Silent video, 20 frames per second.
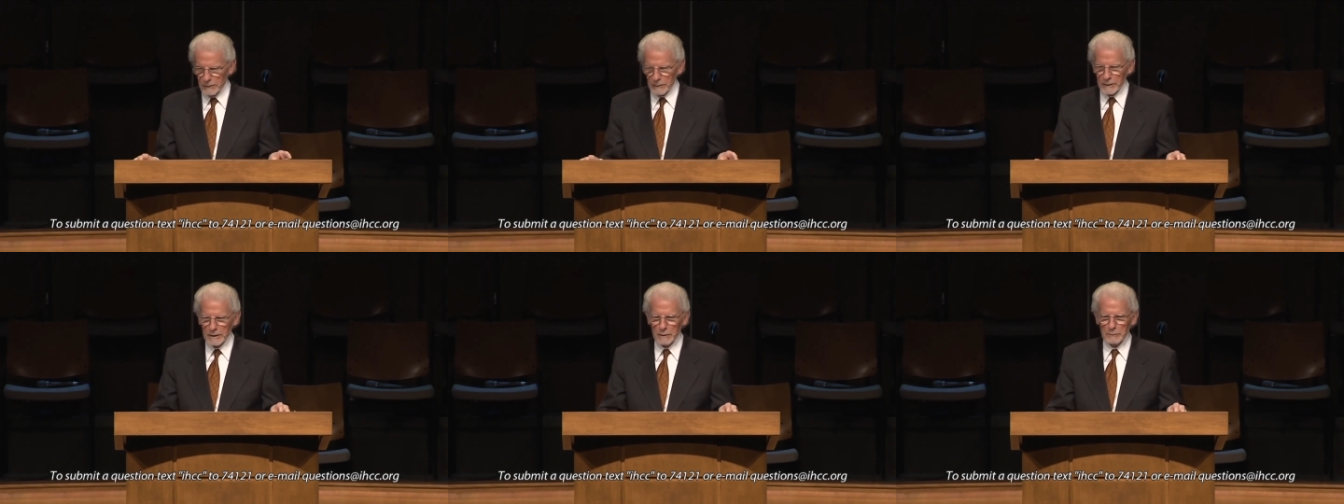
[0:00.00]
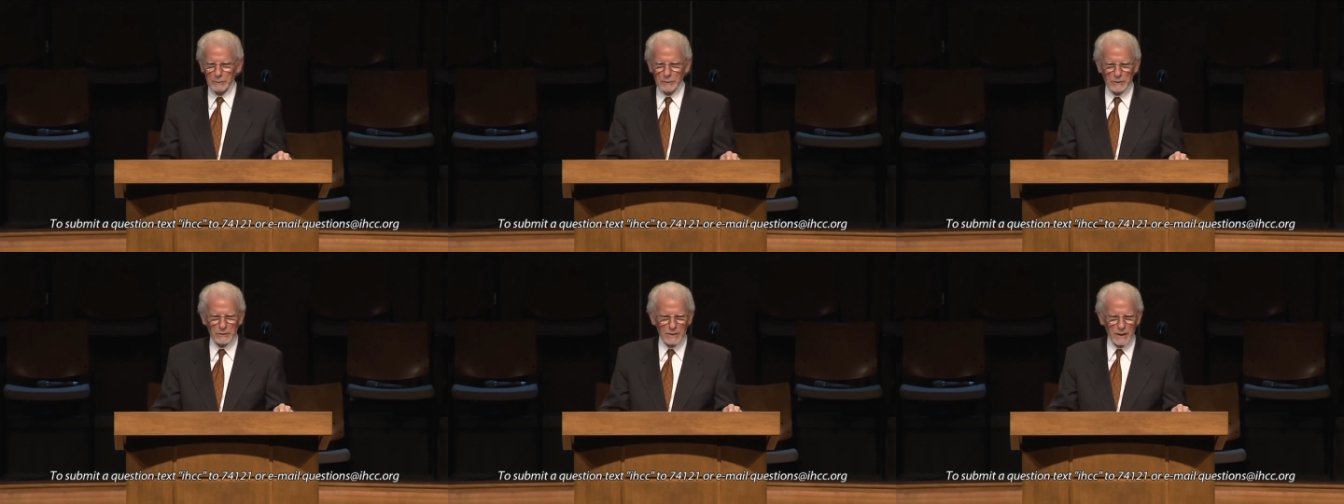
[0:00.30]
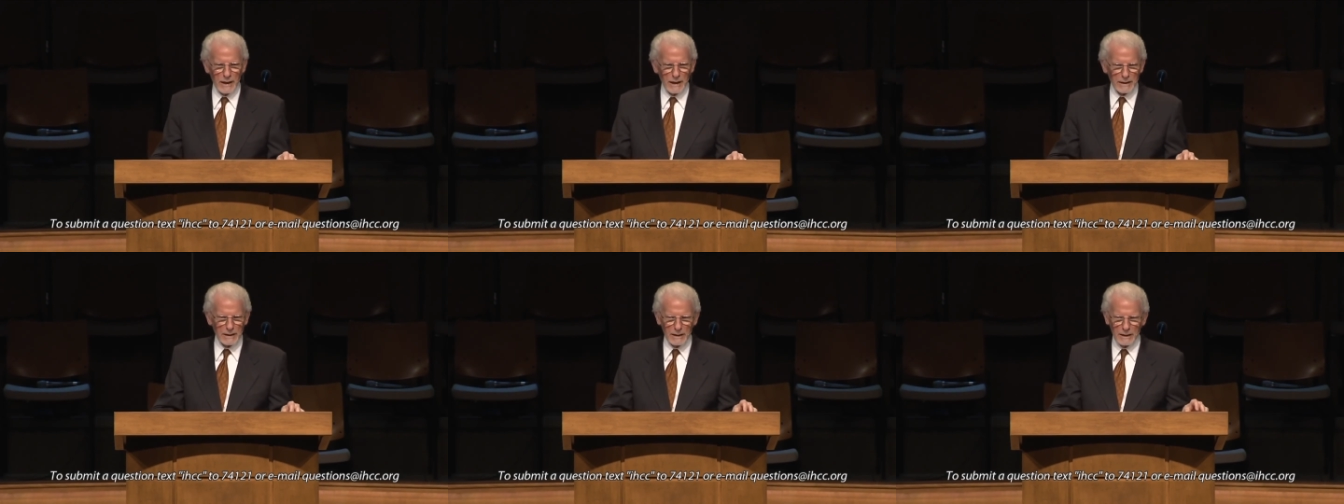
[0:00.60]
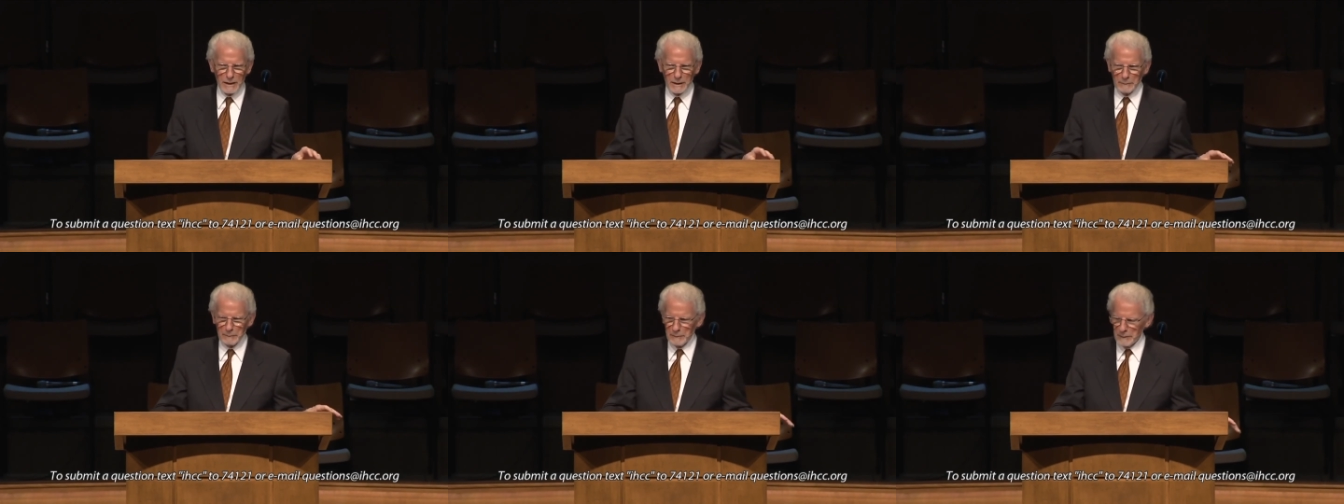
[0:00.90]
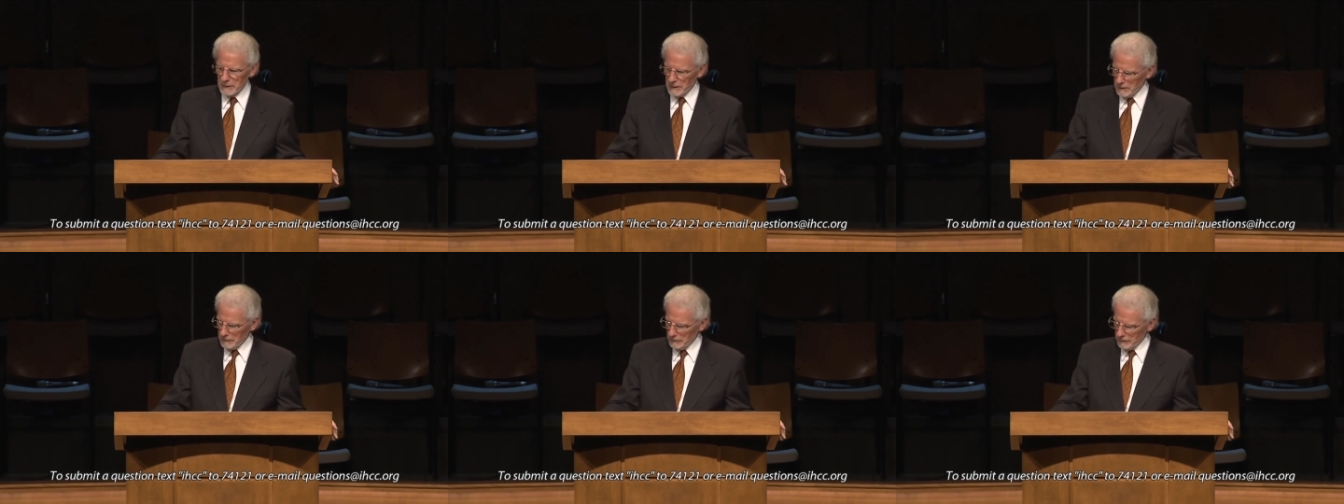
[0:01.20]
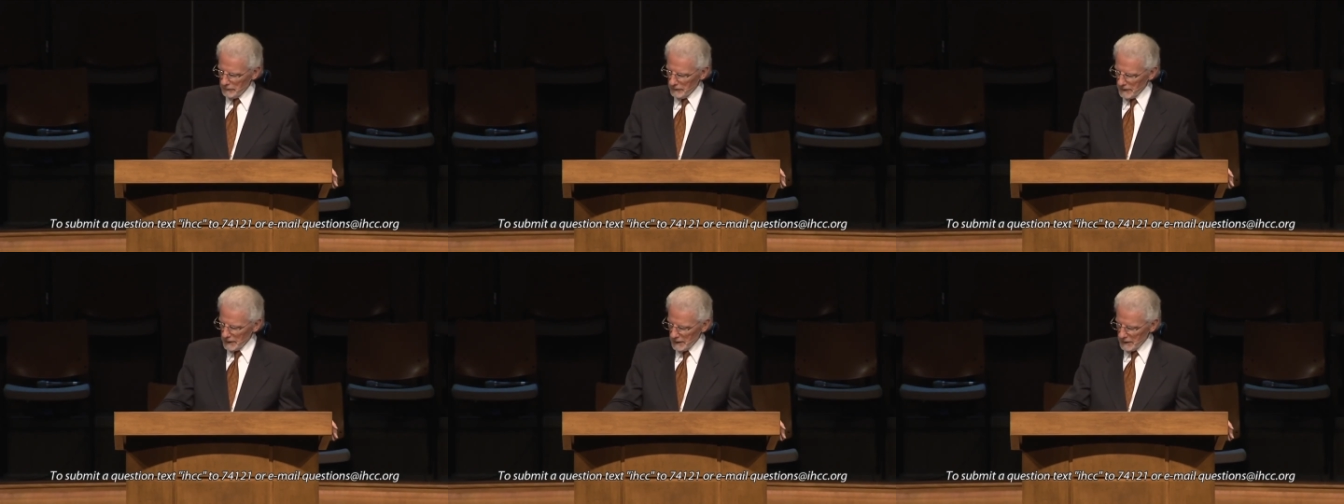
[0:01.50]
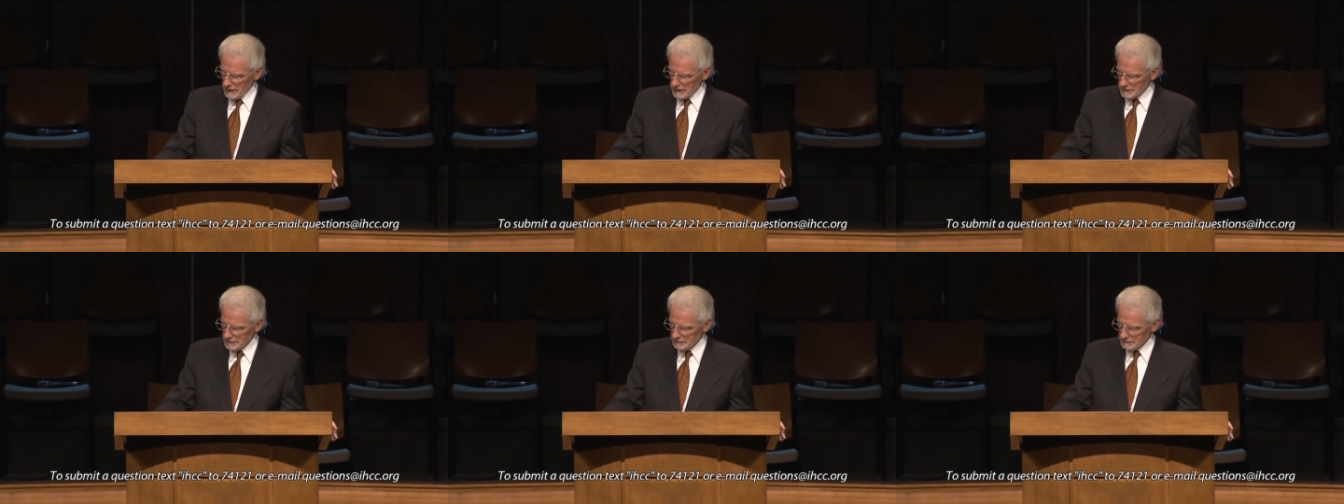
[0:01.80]
We could put that up if
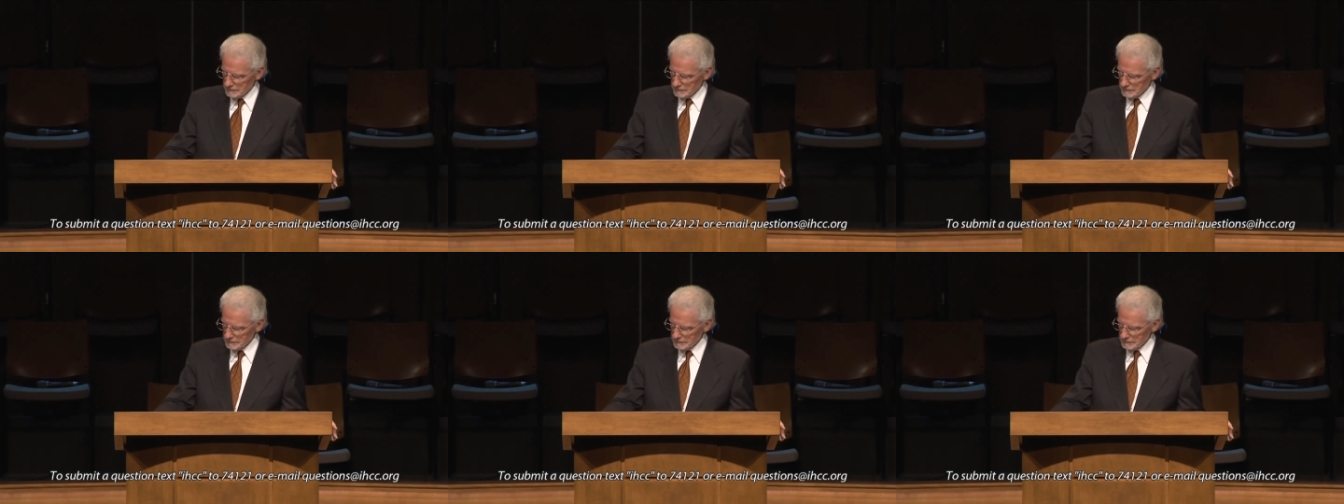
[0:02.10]
uh,